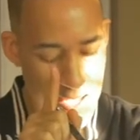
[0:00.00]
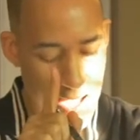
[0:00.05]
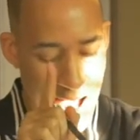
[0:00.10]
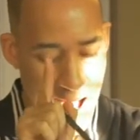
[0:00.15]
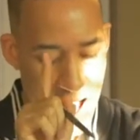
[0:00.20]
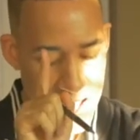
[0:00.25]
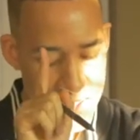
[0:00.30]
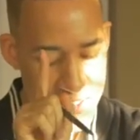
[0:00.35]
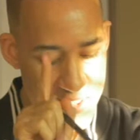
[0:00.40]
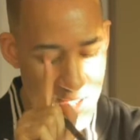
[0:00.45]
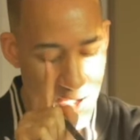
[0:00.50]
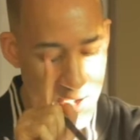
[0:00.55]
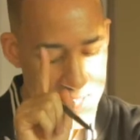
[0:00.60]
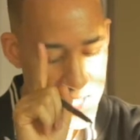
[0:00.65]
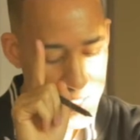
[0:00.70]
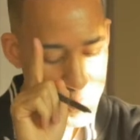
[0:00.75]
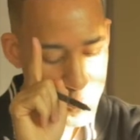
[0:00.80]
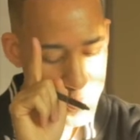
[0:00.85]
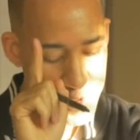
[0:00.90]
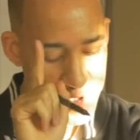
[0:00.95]
I thought
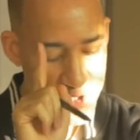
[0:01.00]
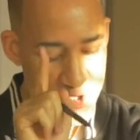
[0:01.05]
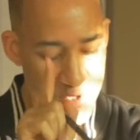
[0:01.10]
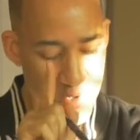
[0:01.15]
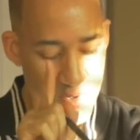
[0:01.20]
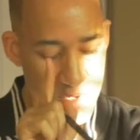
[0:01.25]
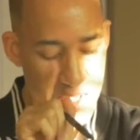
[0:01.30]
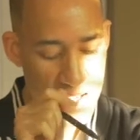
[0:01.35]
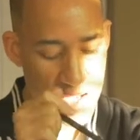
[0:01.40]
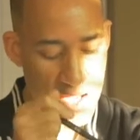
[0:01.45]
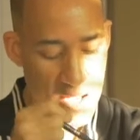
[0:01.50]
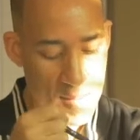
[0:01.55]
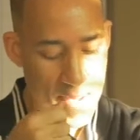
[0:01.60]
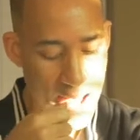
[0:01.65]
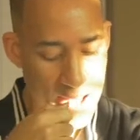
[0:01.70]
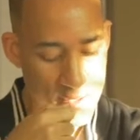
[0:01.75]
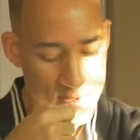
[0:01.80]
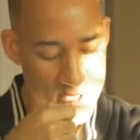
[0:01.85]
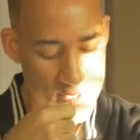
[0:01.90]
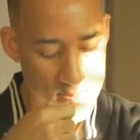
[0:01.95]
he will surely come
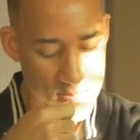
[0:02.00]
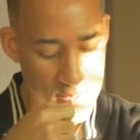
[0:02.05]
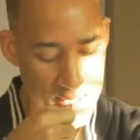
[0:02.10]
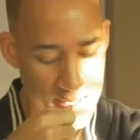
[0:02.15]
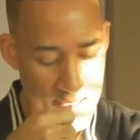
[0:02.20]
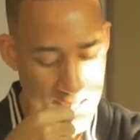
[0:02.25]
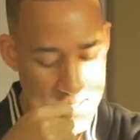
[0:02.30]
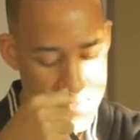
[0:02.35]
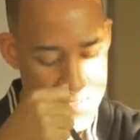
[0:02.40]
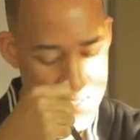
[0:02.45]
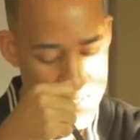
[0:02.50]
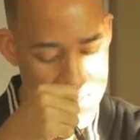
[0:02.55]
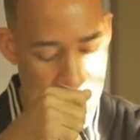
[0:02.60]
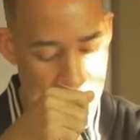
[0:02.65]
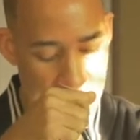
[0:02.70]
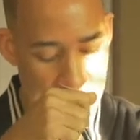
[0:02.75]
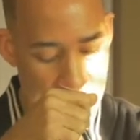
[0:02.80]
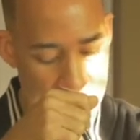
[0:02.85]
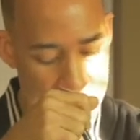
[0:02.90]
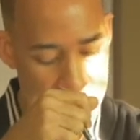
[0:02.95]
out to me and
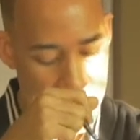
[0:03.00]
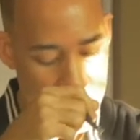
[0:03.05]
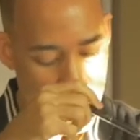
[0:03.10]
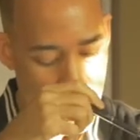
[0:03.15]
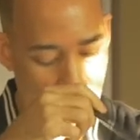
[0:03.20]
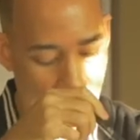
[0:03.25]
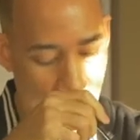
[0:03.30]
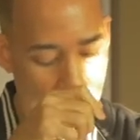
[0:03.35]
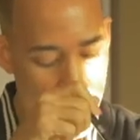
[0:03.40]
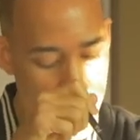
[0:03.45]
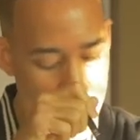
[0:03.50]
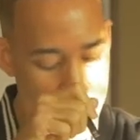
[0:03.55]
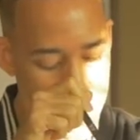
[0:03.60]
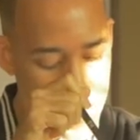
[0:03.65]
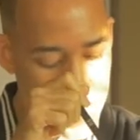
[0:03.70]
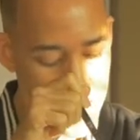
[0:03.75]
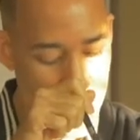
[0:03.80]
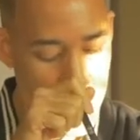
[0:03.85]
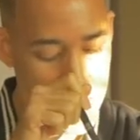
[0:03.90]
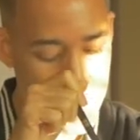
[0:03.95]
stand and call on the
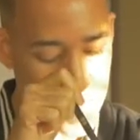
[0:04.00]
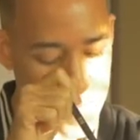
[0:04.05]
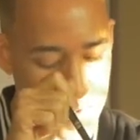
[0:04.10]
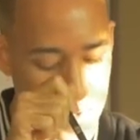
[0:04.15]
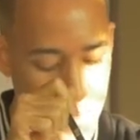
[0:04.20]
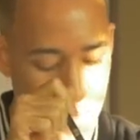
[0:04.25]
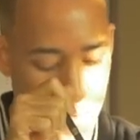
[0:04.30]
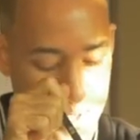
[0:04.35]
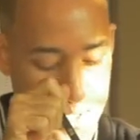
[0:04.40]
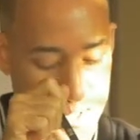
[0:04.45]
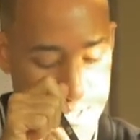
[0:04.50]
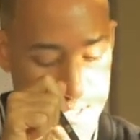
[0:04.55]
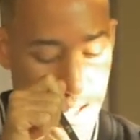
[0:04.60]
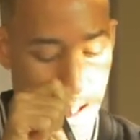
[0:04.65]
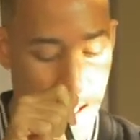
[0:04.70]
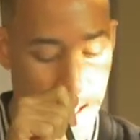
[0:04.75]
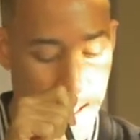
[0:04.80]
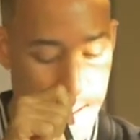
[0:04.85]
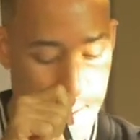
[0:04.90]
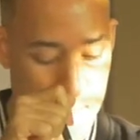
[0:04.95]
name of the Lord his
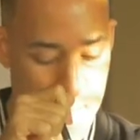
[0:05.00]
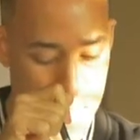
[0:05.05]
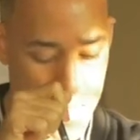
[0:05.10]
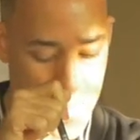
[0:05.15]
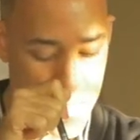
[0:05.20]
God,